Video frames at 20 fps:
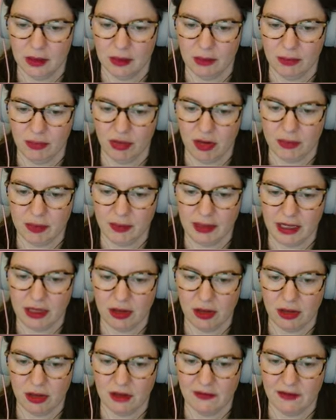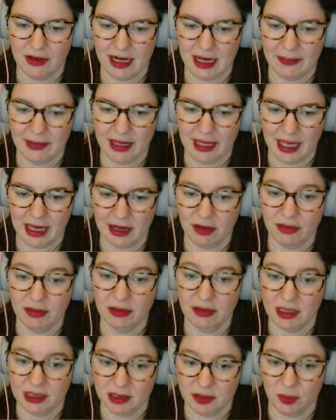Probably Cult of the Lamb again on
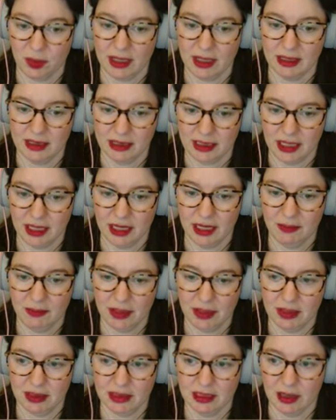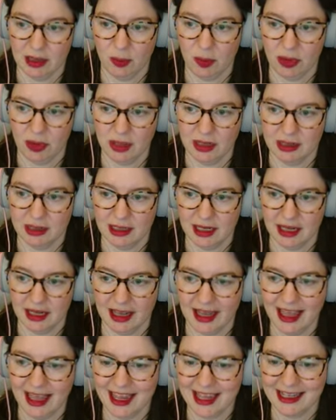this Wednesday because I want to see...
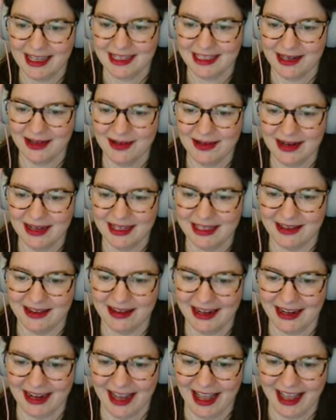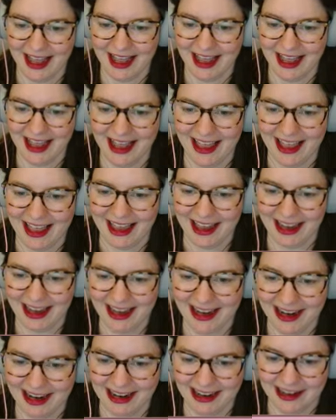Hey, Azula's
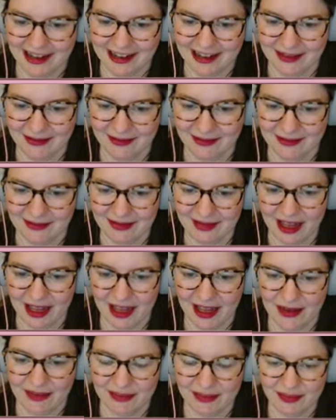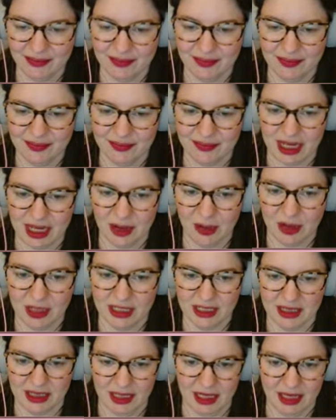online! I want to
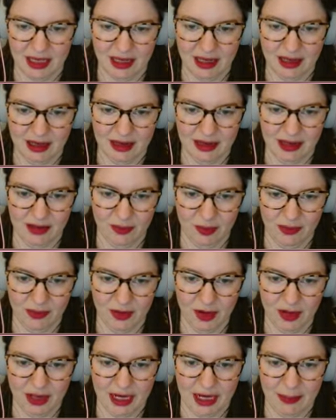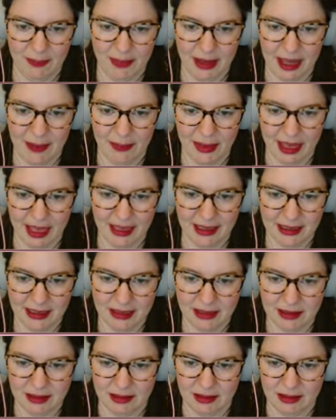see if we've got any bay base.